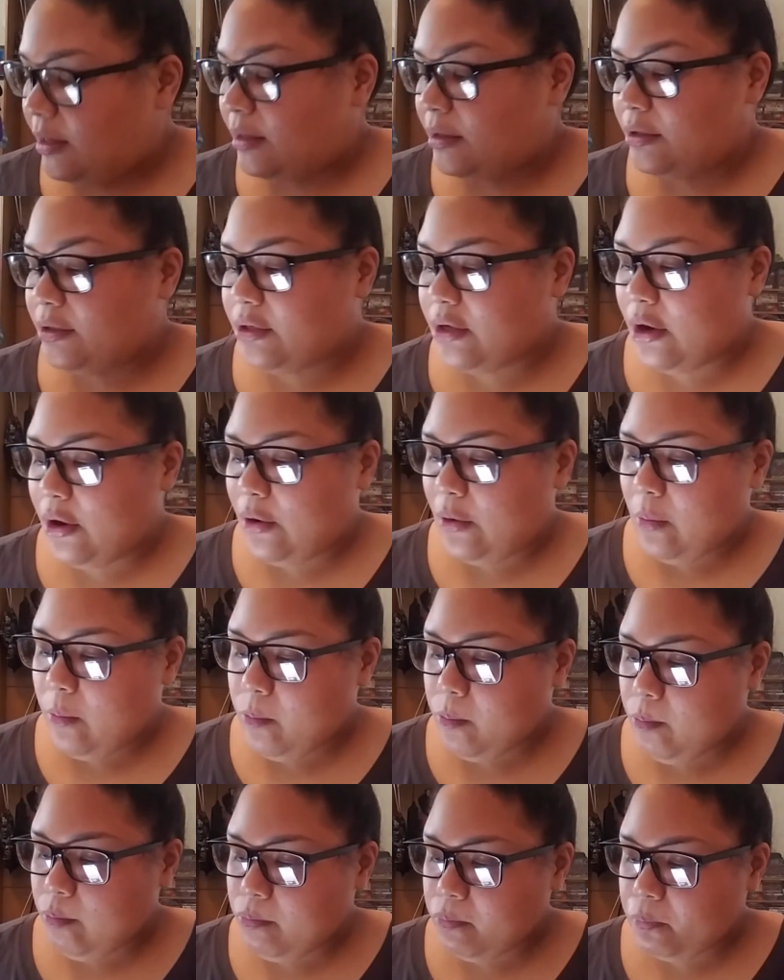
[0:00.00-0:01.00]
So,
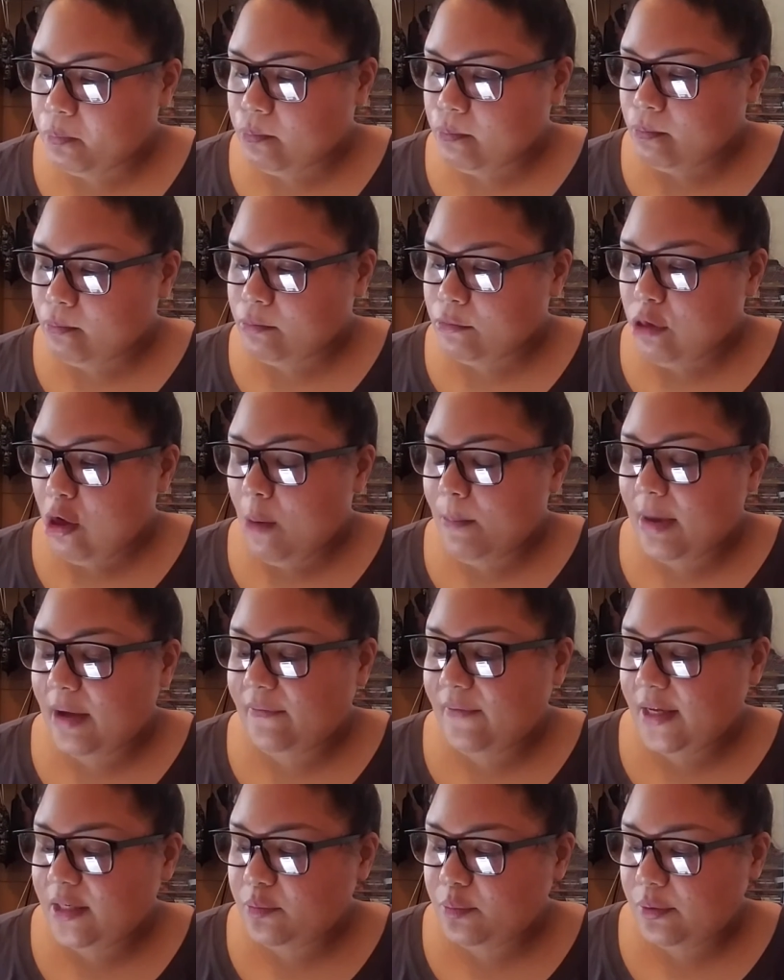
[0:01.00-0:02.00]
on my
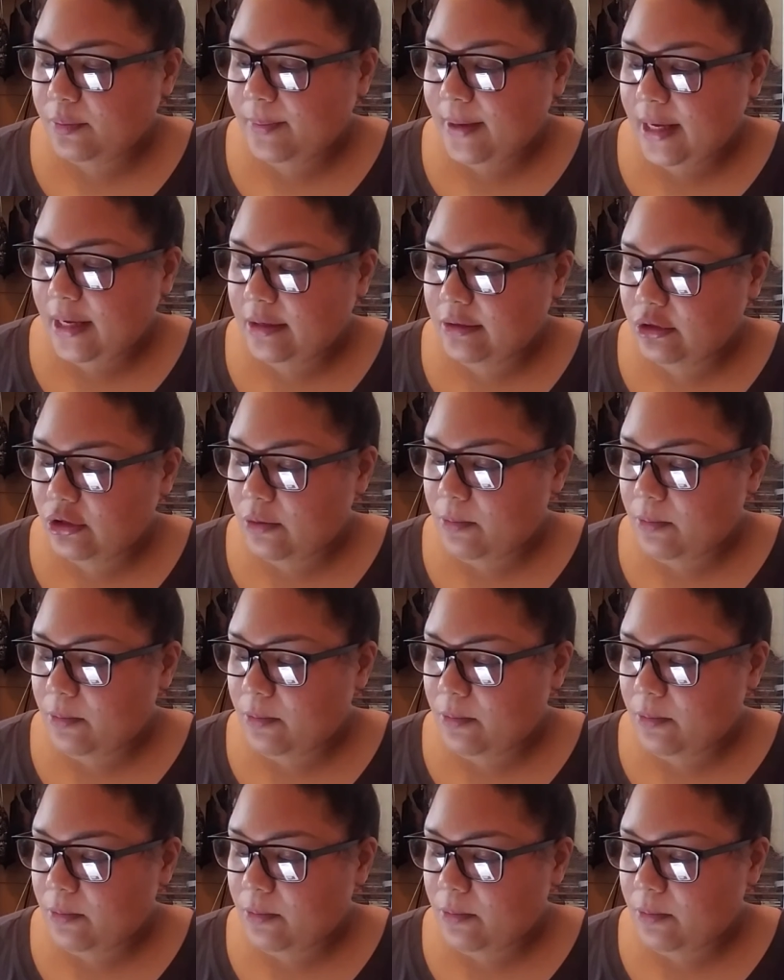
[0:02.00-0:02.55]
Facebook page,